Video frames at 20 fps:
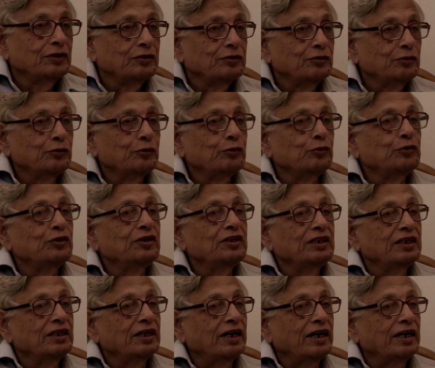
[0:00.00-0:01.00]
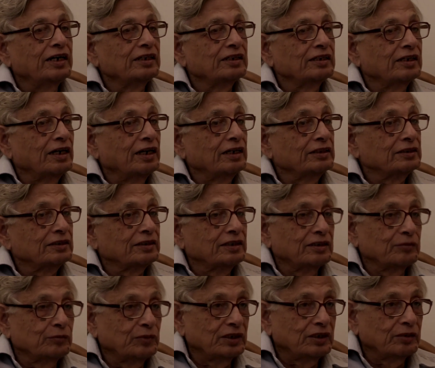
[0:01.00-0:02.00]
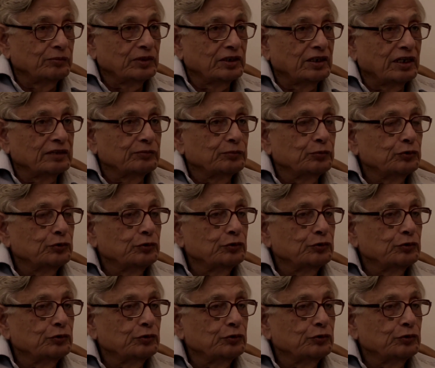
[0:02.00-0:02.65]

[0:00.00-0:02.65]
No, only a higher caste can become a Rajput.